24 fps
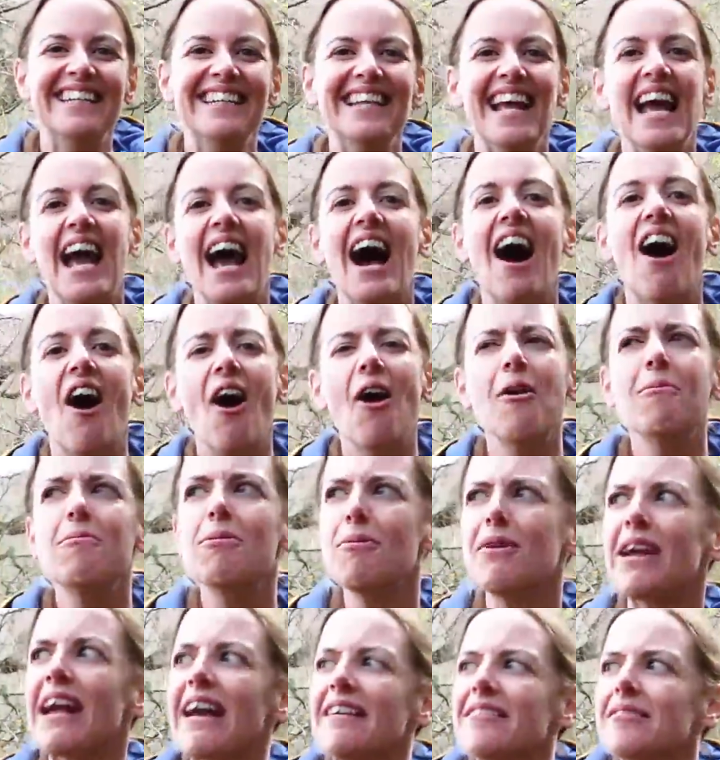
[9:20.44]
I hope that
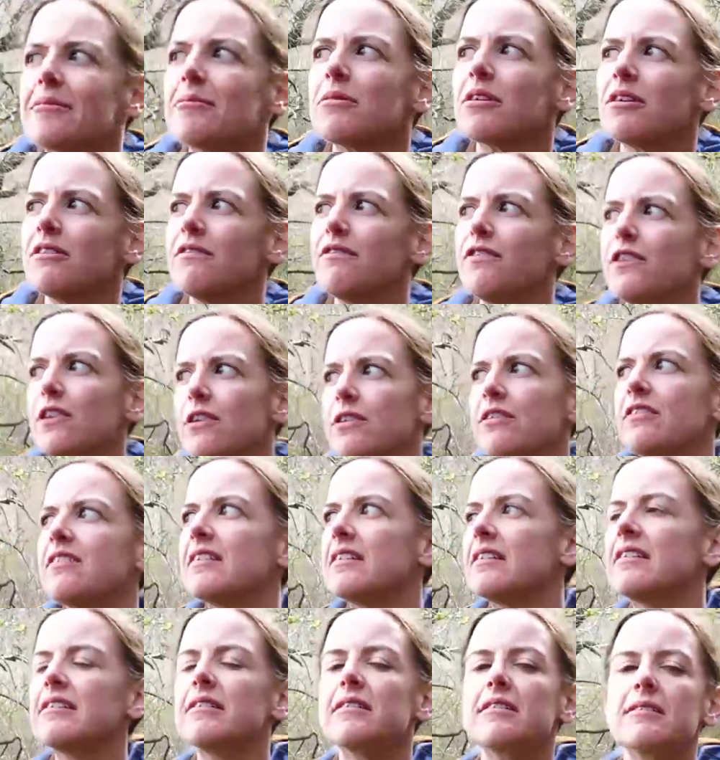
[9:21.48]
we get some good views
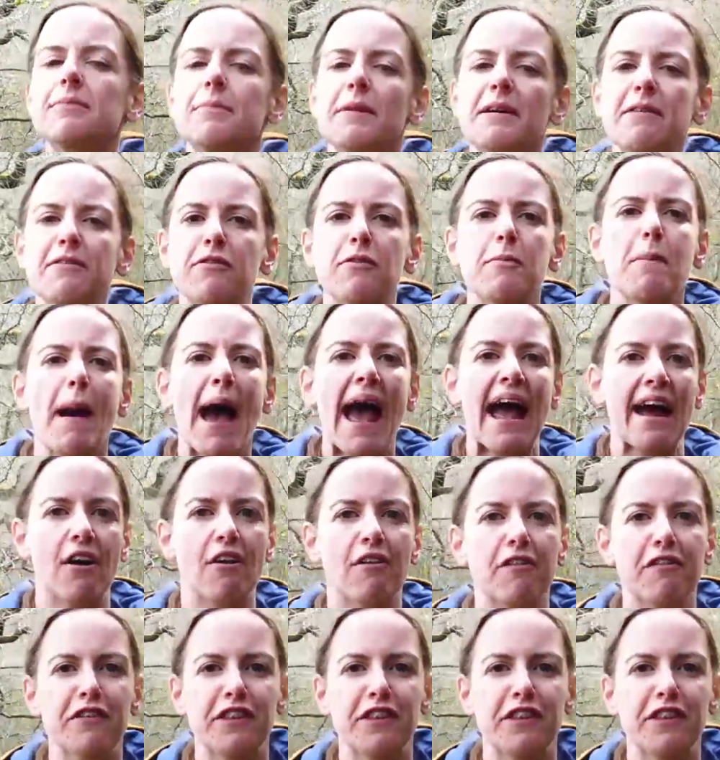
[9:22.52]
and there's a bit of a payoff